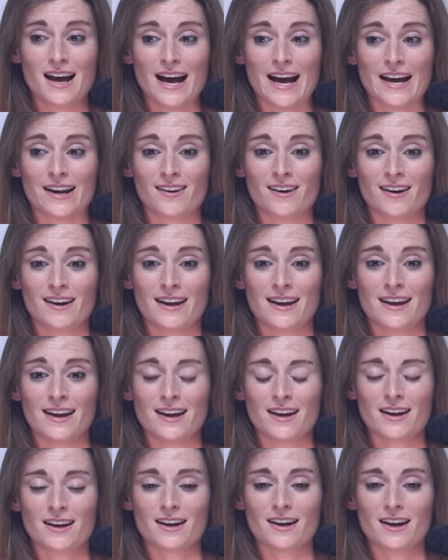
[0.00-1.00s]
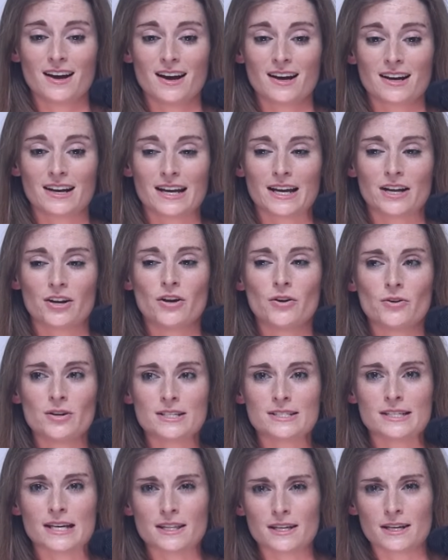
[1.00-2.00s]
And I can
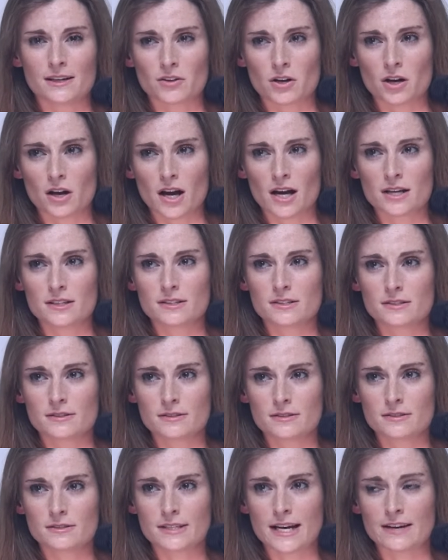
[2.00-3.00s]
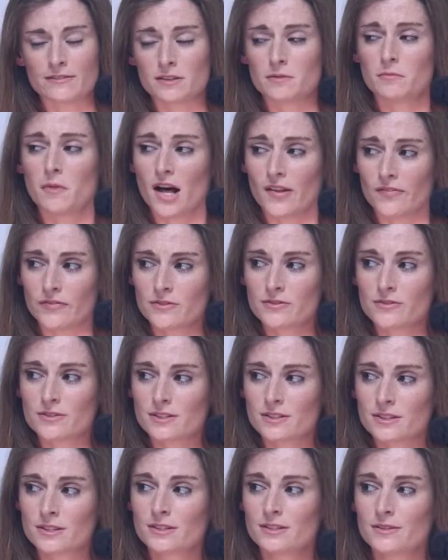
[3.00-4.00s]
only say that in the last 7
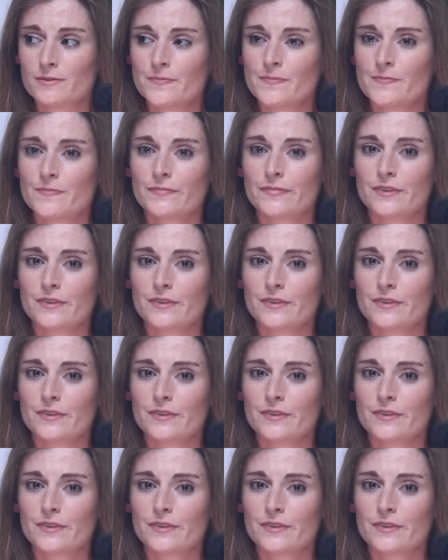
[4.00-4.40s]
months,